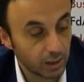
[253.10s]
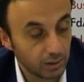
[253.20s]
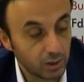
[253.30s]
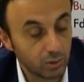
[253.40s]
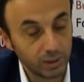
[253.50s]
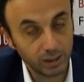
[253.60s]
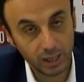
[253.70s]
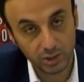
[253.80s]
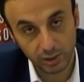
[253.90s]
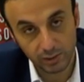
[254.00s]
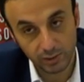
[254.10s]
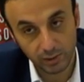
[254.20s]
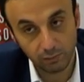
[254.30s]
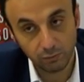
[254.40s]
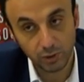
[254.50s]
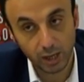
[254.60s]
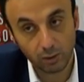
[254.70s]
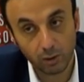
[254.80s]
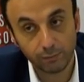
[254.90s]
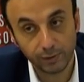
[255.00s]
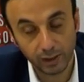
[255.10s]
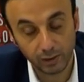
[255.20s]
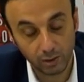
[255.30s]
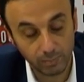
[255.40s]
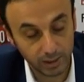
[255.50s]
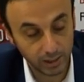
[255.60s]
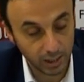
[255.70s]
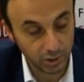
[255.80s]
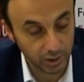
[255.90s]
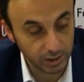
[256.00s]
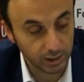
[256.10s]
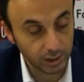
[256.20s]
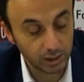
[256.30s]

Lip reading: Recommendations. If you are offering a recommendation,